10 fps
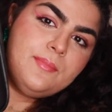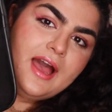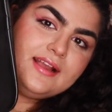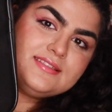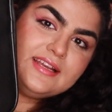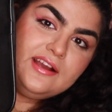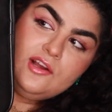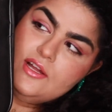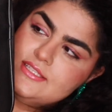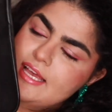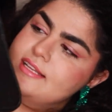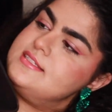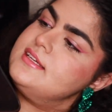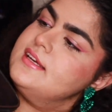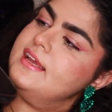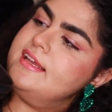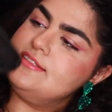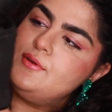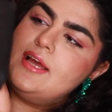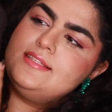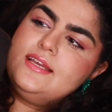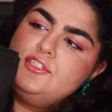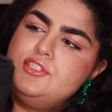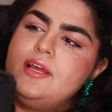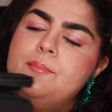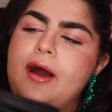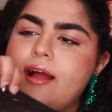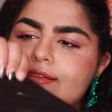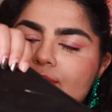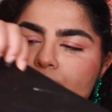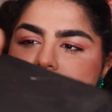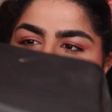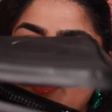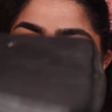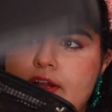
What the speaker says: bag is a godsend. It's just a box with a zipper. It